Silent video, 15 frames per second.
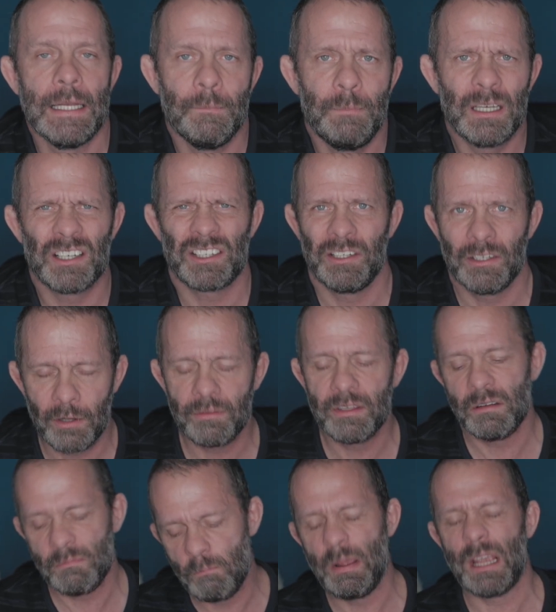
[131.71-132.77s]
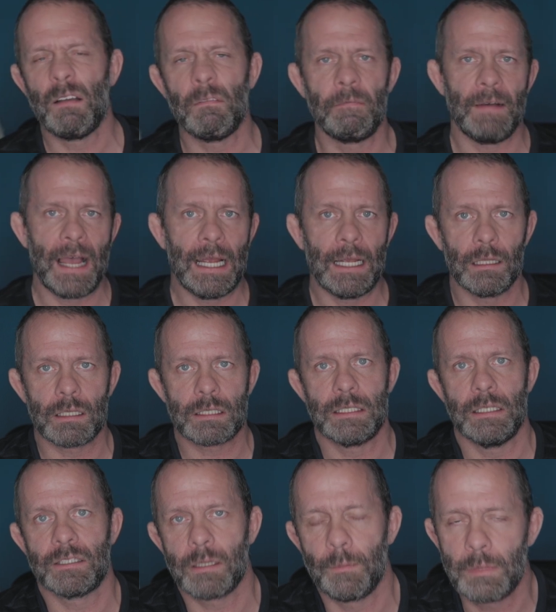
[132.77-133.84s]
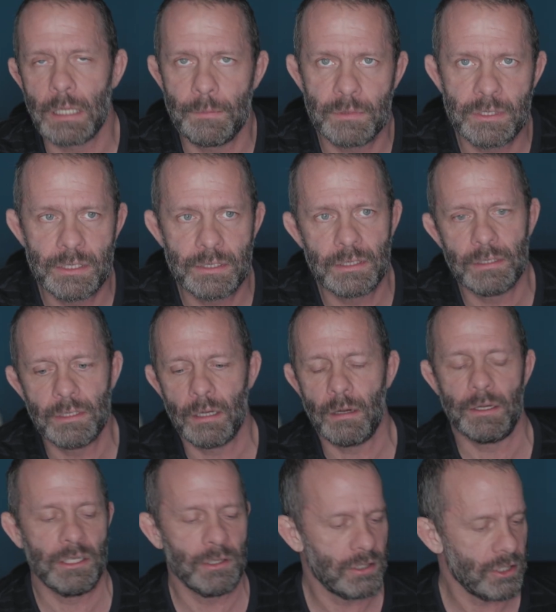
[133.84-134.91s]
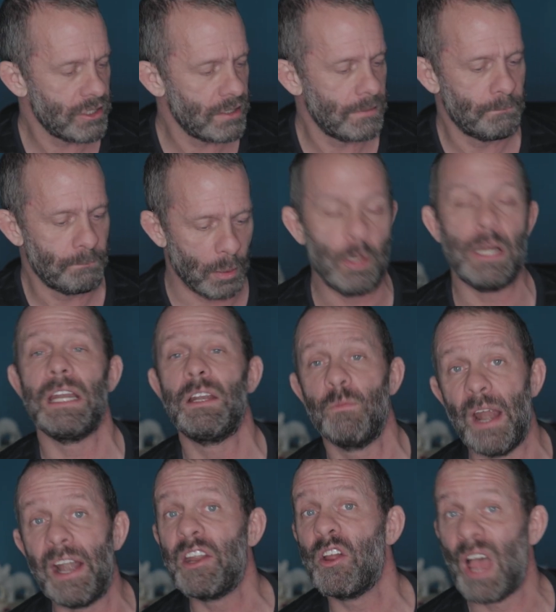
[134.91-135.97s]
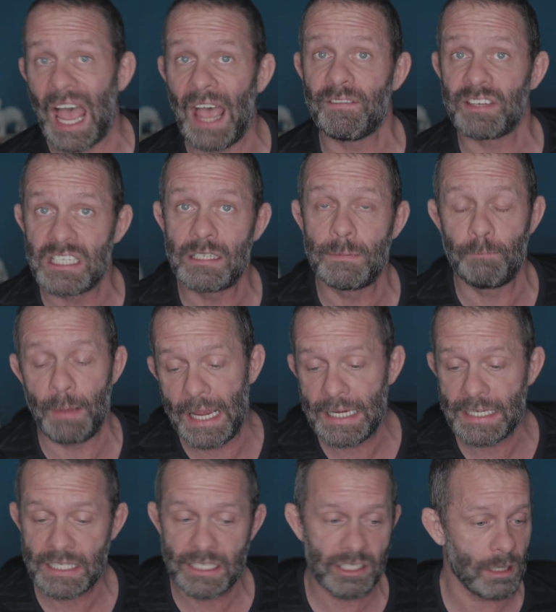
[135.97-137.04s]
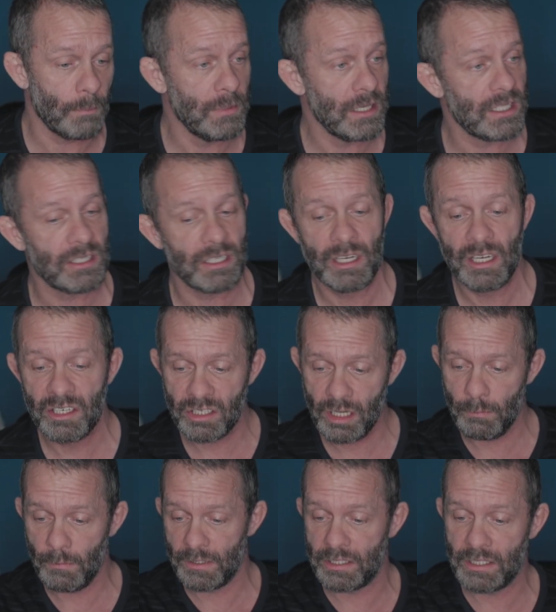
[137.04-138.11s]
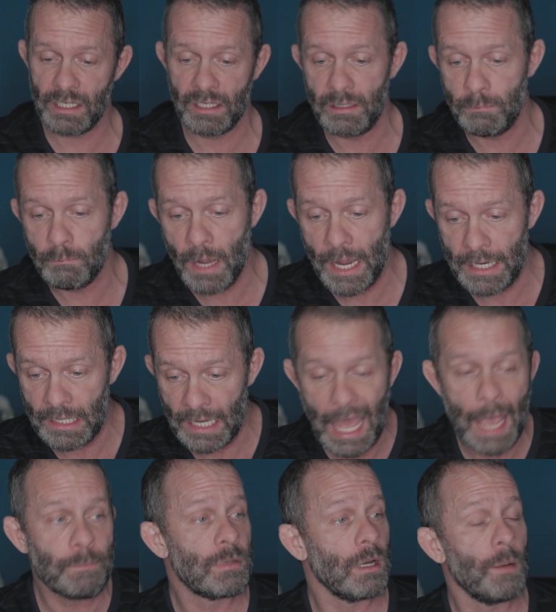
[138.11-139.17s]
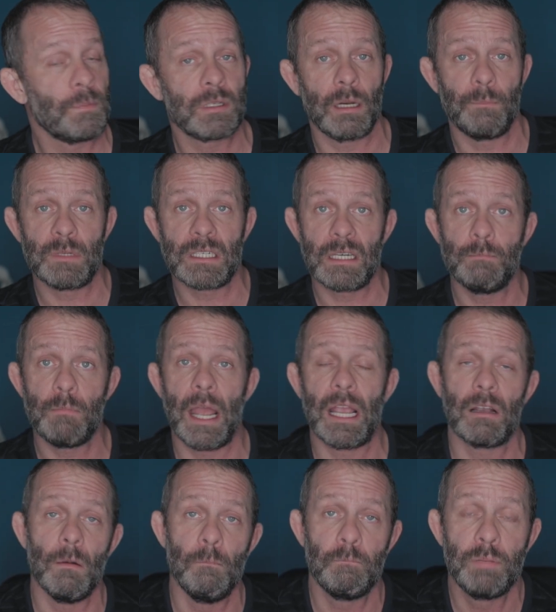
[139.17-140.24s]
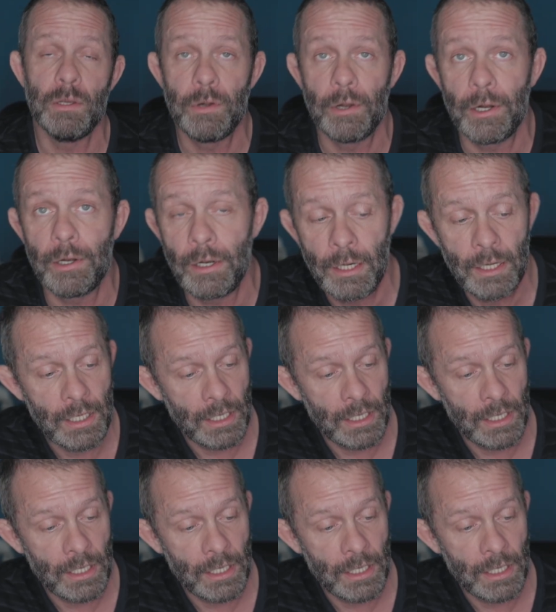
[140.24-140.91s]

because they're bigger files, and sometimes you just put it where you have space. Some is in my laptop, some is in my computer.